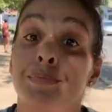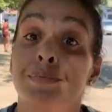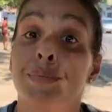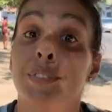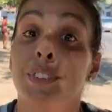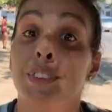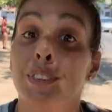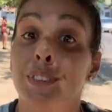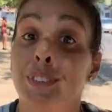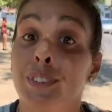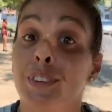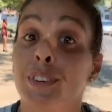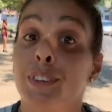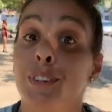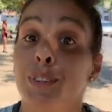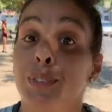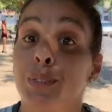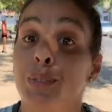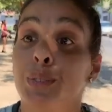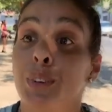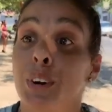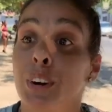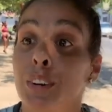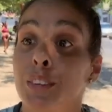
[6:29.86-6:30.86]
You girls
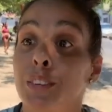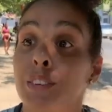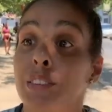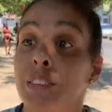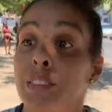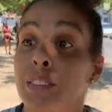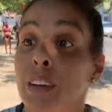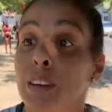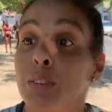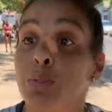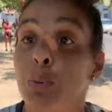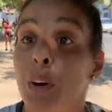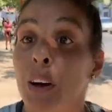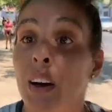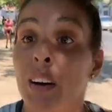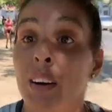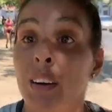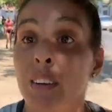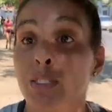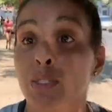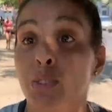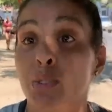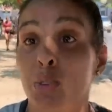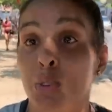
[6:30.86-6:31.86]
do everything. That's why I
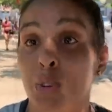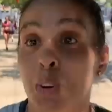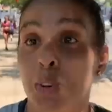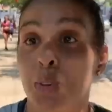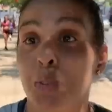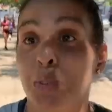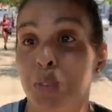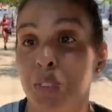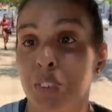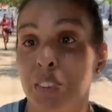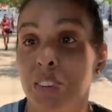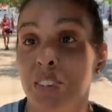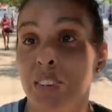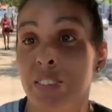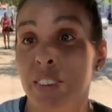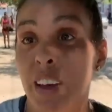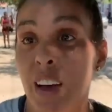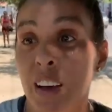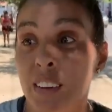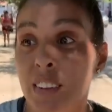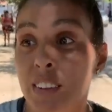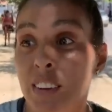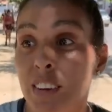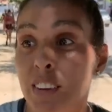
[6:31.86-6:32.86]
hustle though. Because I
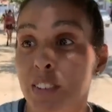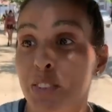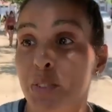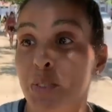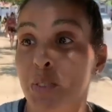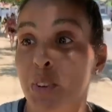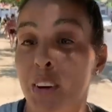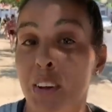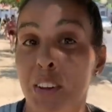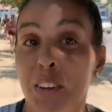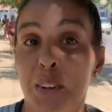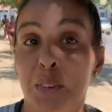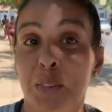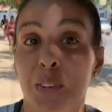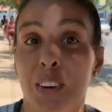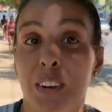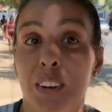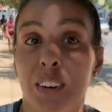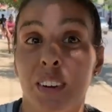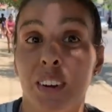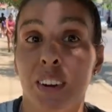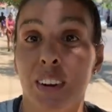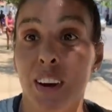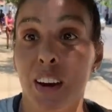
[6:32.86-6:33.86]
can hustle anywhere.
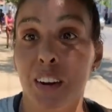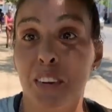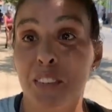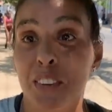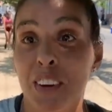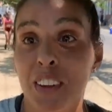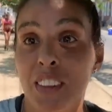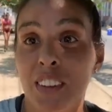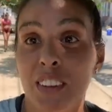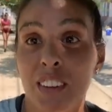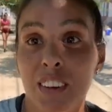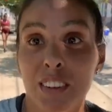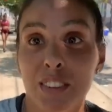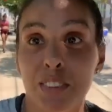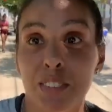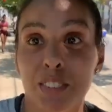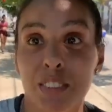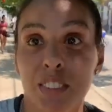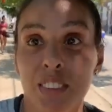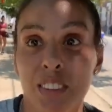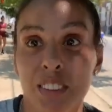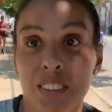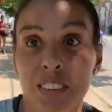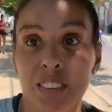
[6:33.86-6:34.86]
I'd rather hustle
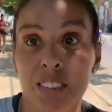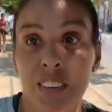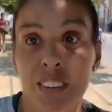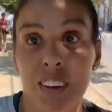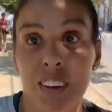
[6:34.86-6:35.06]
than sell